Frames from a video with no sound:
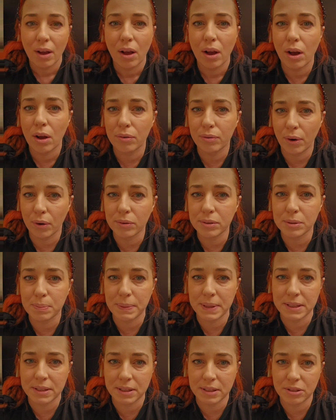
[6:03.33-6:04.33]
Our own
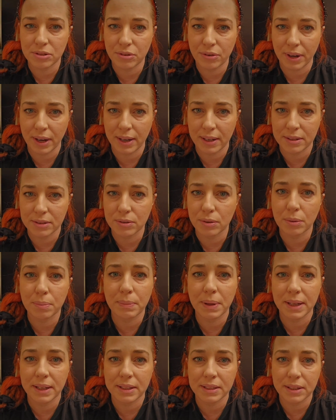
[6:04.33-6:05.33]
species traits took
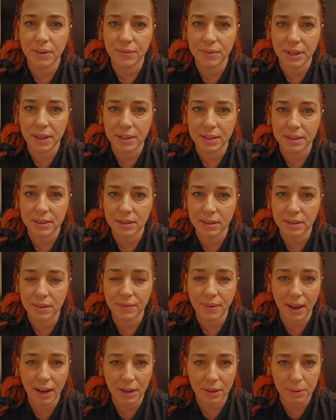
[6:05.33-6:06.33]
millions of years to
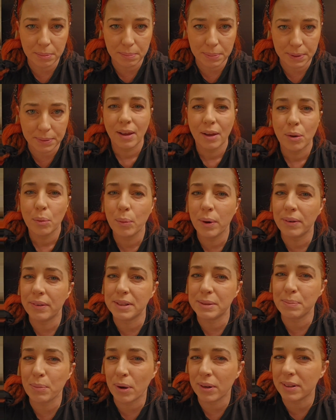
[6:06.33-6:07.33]
develop
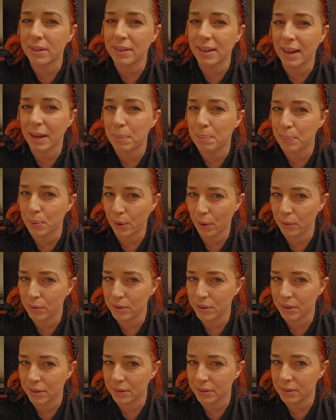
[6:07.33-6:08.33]
whereas modern day
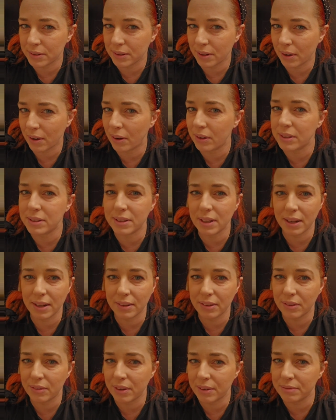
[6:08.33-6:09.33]
approaches are still
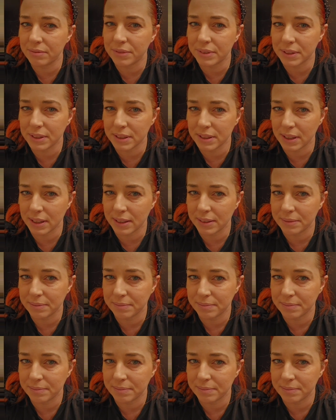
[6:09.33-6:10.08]
in their infancy.